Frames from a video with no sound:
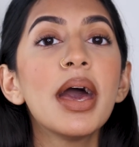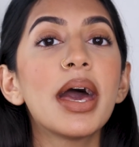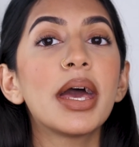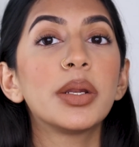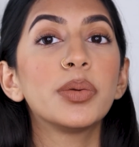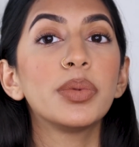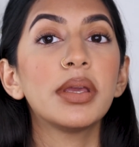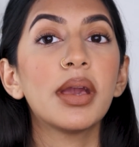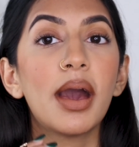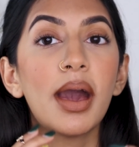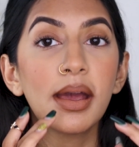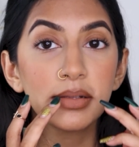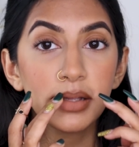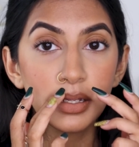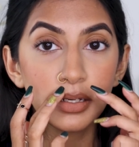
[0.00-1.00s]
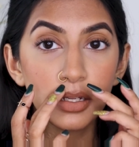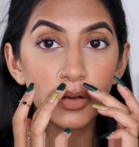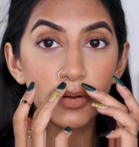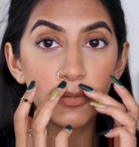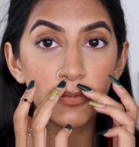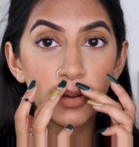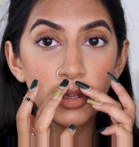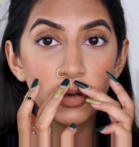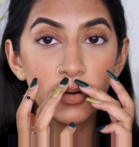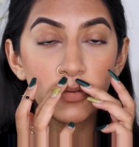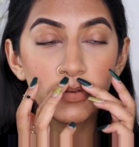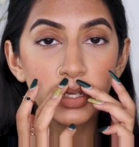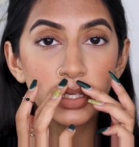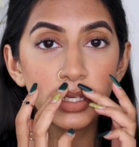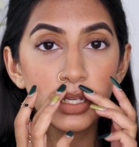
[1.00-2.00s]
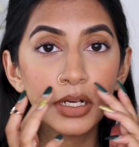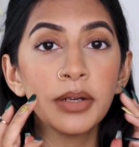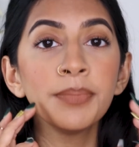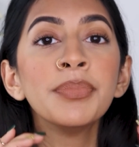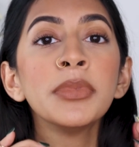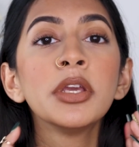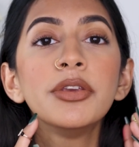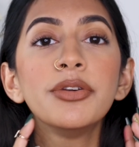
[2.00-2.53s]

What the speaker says: and we highlighted right over here.